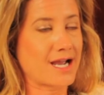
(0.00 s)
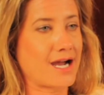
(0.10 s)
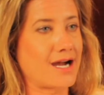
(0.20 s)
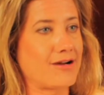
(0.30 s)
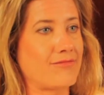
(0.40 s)

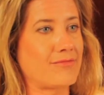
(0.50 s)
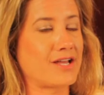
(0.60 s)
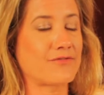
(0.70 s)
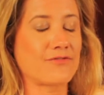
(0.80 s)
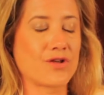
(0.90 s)

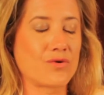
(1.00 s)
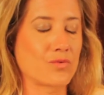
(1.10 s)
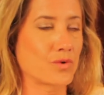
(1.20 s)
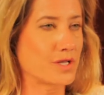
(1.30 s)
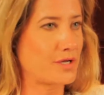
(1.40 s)
It
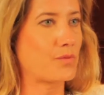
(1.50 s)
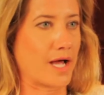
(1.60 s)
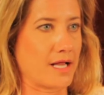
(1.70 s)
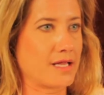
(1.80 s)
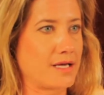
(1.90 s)
flowed really
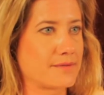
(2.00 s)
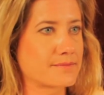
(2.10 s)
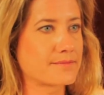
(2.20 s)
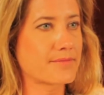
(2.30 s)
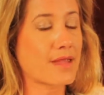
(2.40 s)
well.
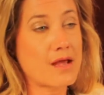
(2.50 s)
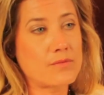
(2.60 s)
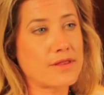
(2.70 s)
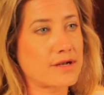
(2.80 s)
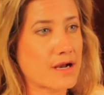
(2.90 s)

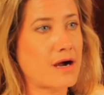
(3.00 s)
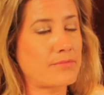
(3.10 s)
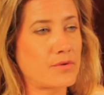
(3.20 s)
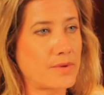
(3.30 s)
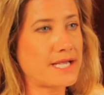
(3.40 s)
Then within a
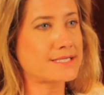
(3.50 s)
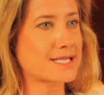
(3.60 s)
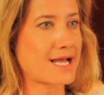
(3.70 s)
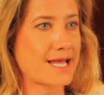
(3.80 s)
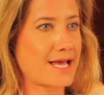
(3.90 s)
couple
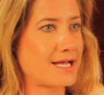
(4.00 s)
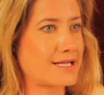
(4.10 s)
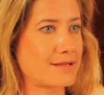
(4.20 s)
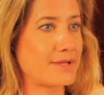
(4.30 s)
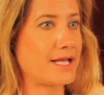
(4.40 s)
weeks, I
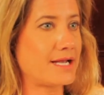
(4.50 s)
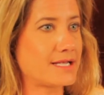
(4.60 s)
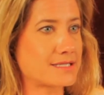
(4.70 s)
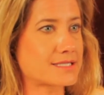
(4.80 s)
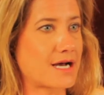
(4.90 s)
had the
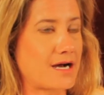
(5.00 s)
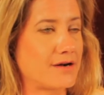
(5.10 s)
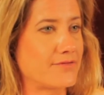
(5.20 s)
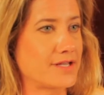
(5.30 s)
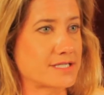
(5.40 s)
beginnings
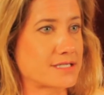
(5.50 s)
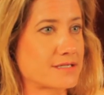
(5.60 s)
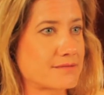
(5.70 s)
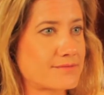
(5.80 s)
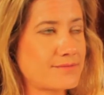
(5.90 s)
of this
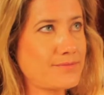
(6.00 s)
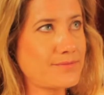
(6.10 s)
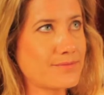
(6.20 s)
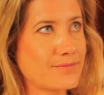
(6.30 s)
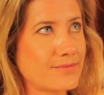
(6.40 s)

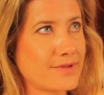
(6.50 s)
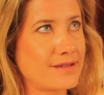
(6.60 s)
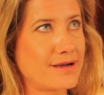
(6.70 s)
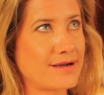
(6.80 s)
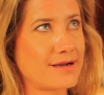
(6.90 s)

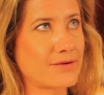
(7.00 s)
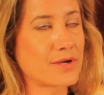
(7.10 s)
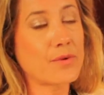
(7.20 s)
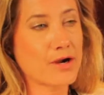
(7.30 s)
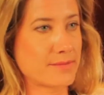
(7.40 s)

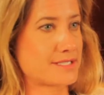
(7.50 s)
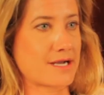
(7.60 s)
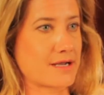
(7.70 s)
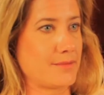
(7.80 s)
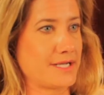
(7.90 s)
requirements
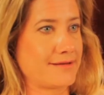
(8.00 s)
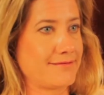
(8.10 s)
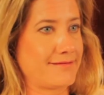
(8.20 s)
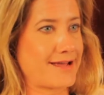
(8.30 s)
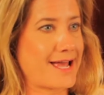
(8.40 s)
document,
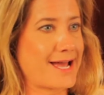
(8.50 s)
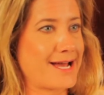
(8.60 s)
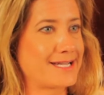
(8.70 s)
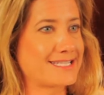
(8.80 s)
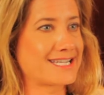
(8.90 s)

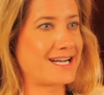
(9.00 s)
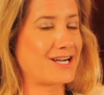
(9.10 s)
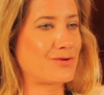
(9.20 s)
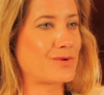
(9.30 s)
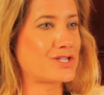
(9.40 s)

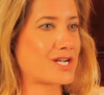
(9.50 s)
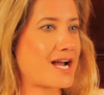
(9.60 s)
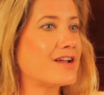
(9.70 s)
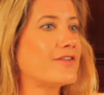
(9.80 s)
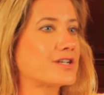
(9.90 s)
and which
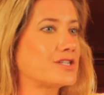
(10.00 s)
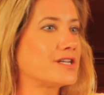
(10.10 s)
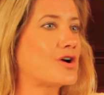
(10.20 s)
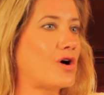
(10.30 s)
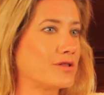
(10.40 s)
I
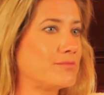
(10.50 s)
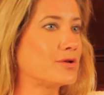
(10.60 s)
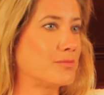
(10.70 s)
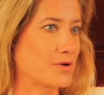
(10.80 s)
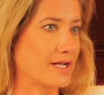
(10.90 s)
affectionately call the
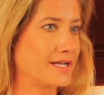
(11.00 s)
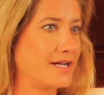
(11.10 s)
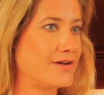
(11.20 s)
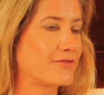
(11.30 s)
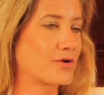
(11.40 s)
blueprint
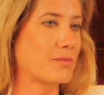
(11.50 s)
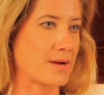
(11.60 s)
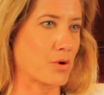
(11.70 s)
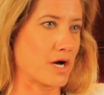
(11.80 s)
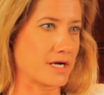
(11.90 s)
for
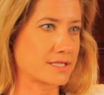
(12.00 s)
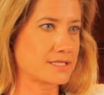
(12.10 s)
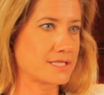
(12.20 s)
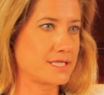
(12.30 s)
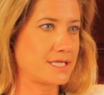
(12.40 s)
my product.